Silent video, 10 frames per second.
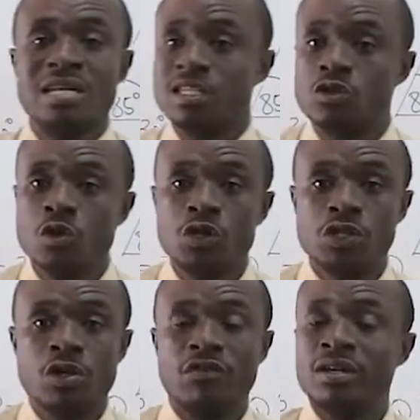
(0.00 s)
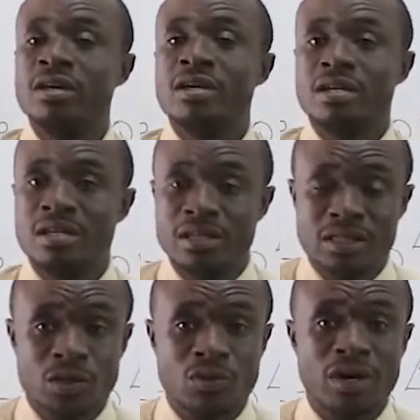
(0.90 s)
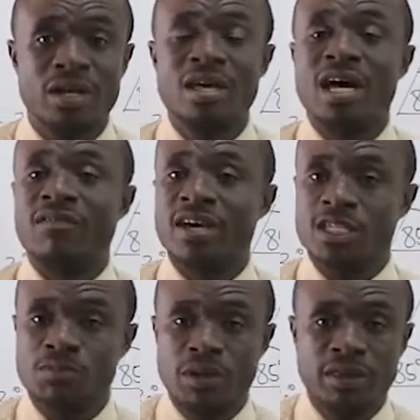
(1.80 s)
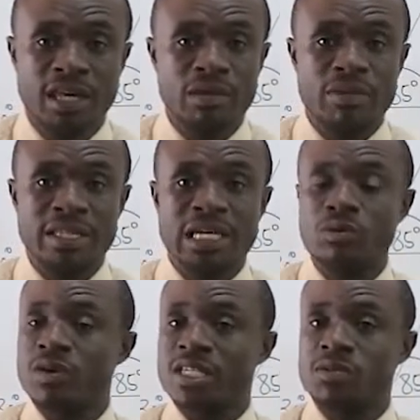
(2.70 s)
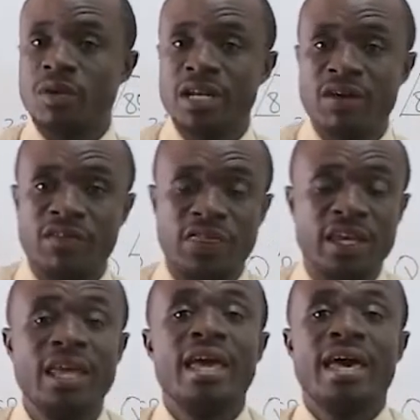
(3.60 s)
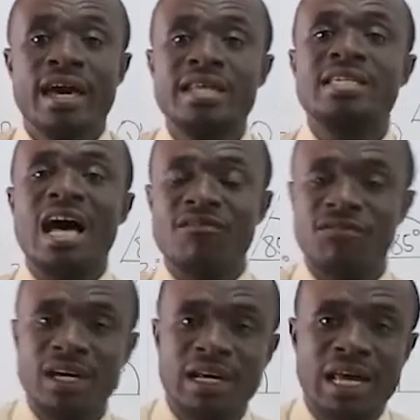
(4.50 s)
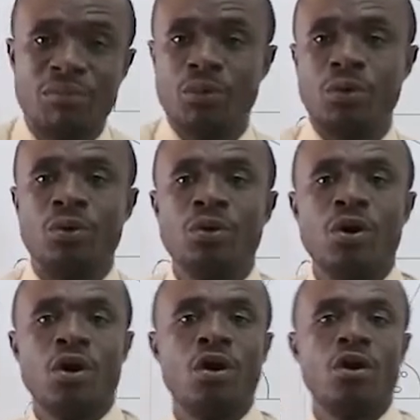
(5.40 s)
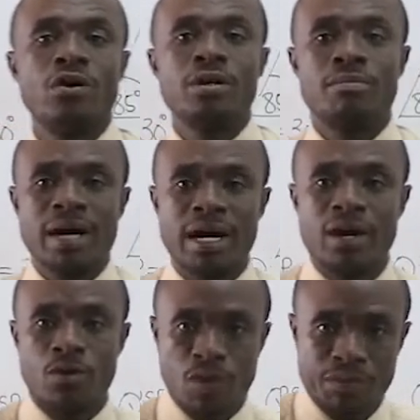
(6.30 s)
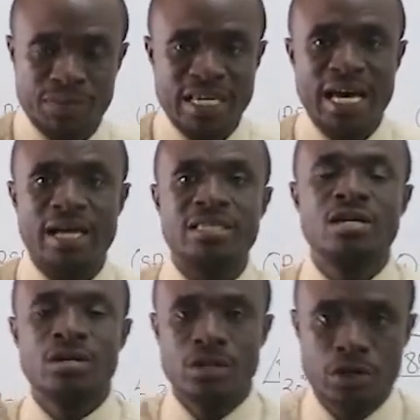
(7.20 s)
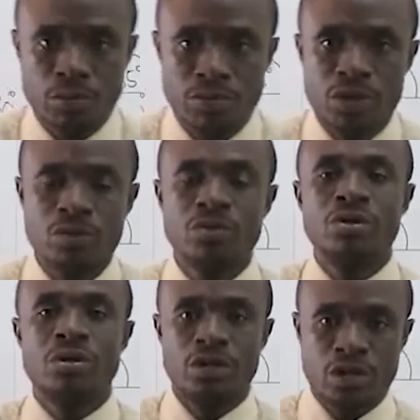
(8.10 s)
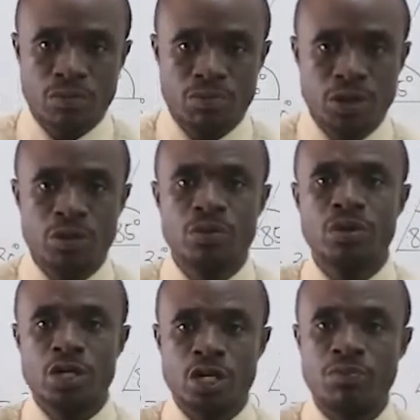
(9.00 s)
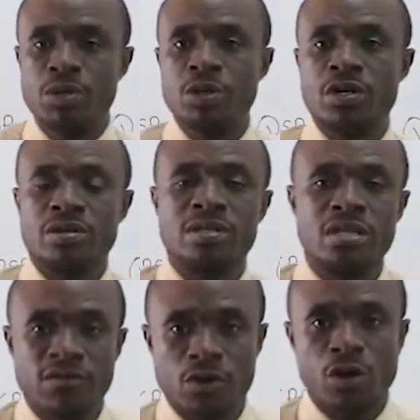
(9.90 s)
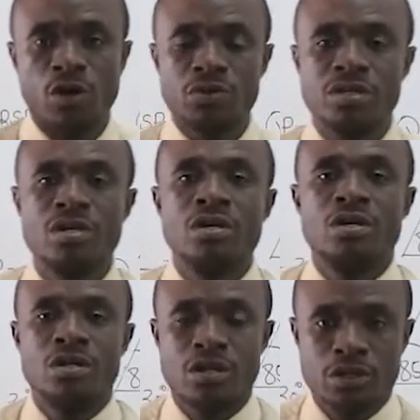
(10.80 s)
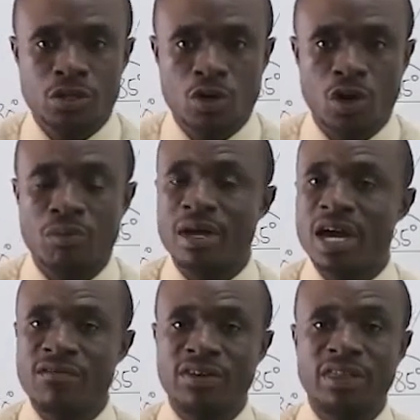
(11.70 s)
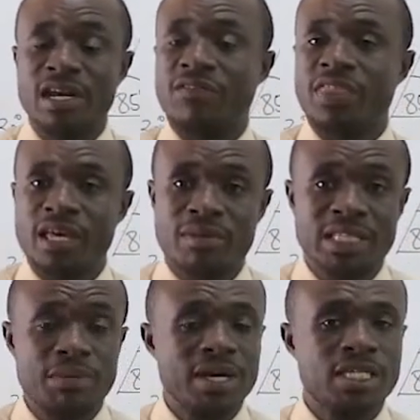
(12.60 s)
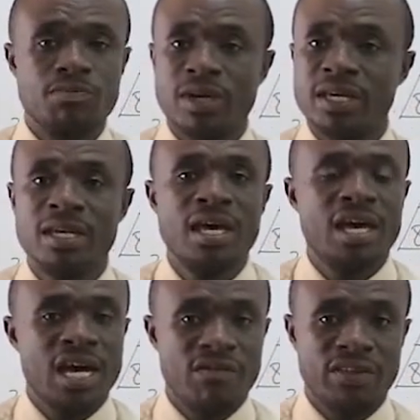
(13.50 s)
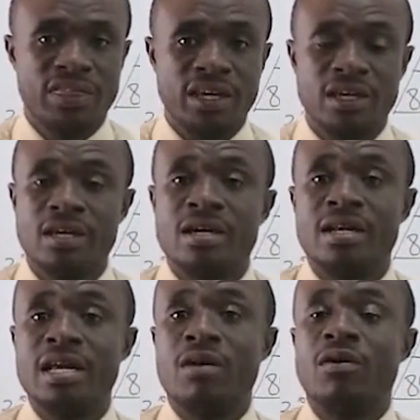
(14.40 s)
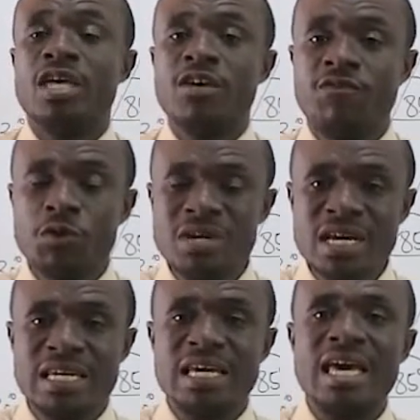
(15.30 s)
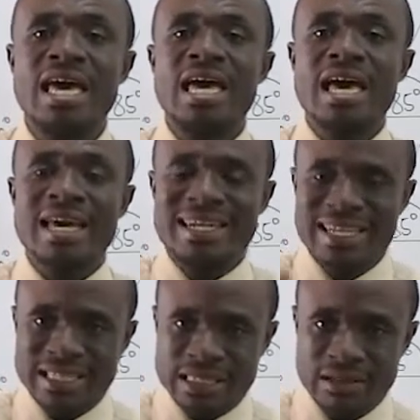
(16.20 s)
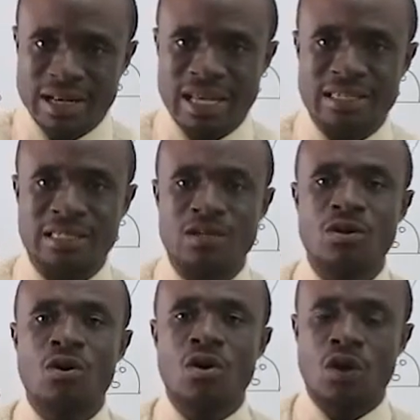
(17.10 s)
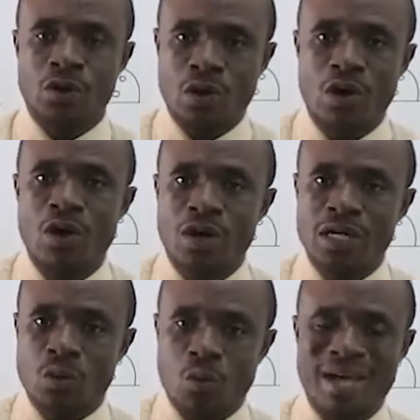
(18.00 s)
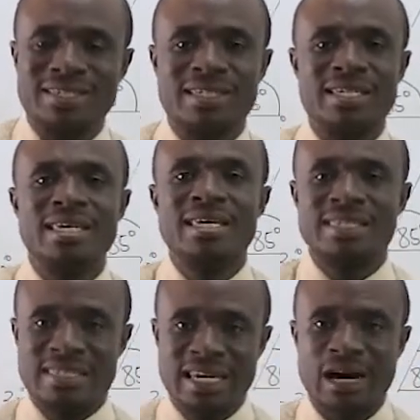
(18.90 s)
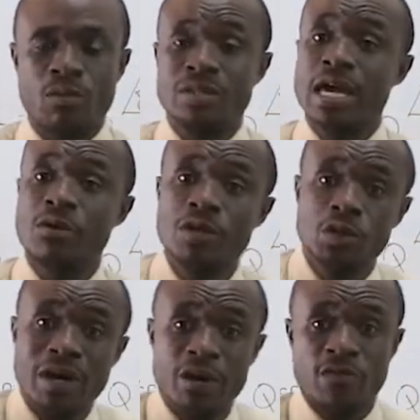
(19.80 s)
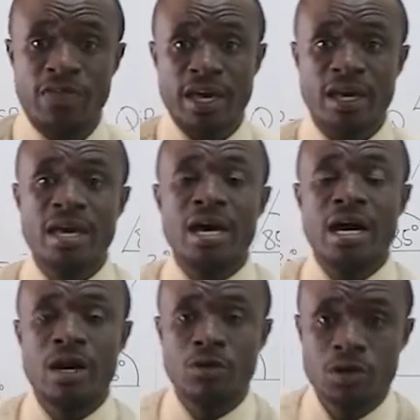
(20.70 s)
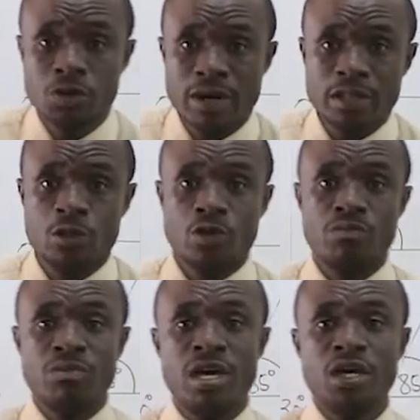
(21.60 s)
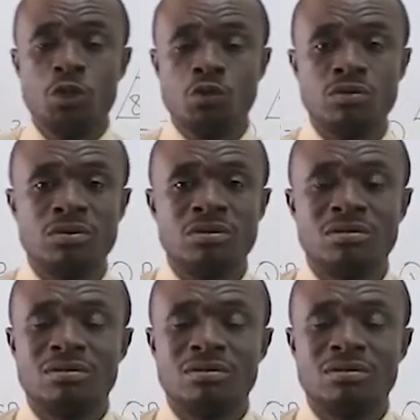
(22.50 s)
the solution of it, detailed one, I've explained, taken my time to explain everything. It is available on my website, www.stevecons.com. Everything, I've taken my time to explain everything. Now, if you need a detailed lesson on all the Wassce syllabus, are you going to write off there? Are you going to write your May, June?